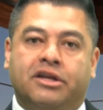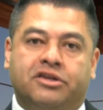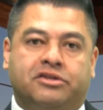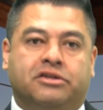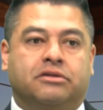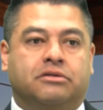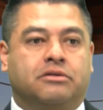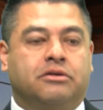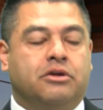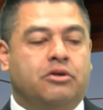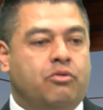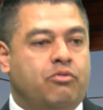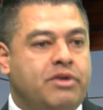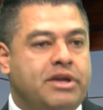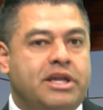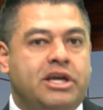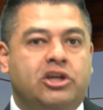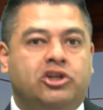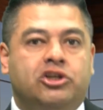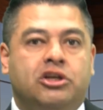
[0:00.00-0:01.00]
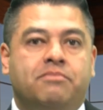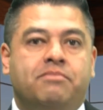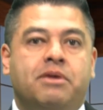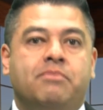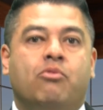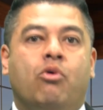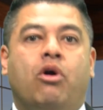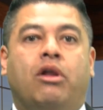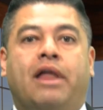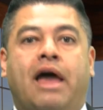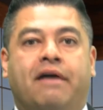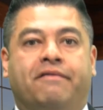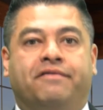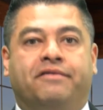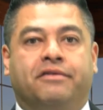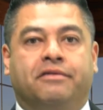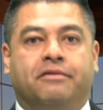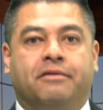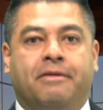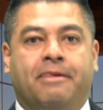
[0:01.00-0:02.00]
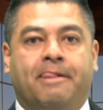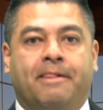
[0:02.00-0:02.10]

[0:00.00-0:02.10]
listen, we need you to be more left.